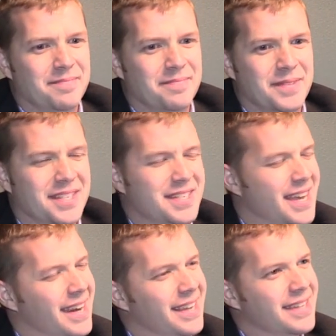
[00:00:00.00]

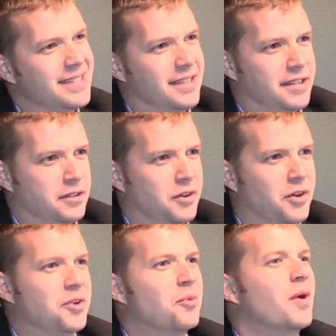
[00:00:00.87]
society is,
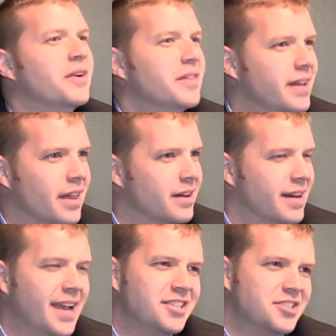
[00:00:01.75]
you're one or the other,
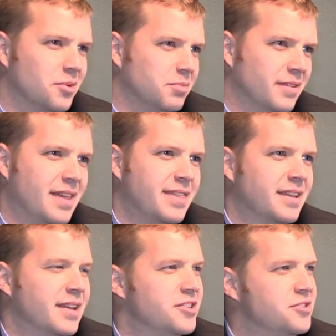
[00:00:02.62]
and I just don't believe it. I
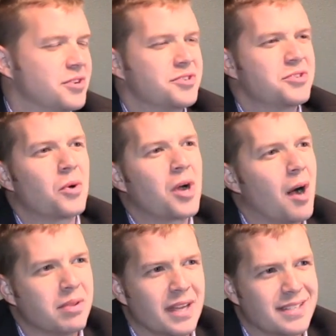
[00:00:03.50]
think issues are so
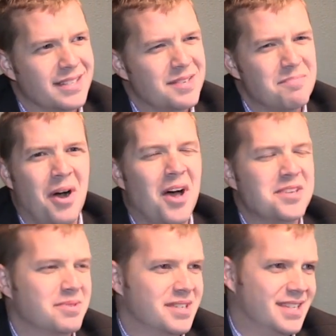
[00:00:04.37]
complex. It's
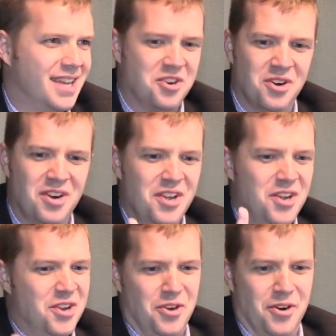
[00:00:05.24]
impossible to say you're
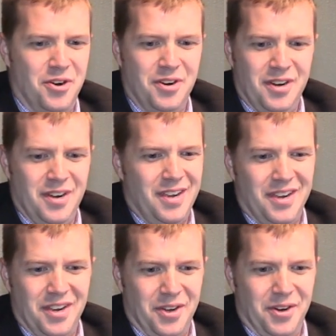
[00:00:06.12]

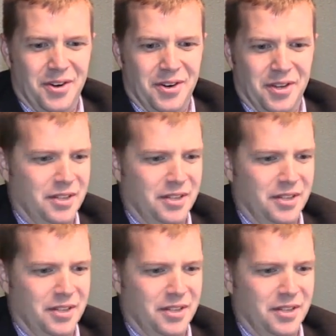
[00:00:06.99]
a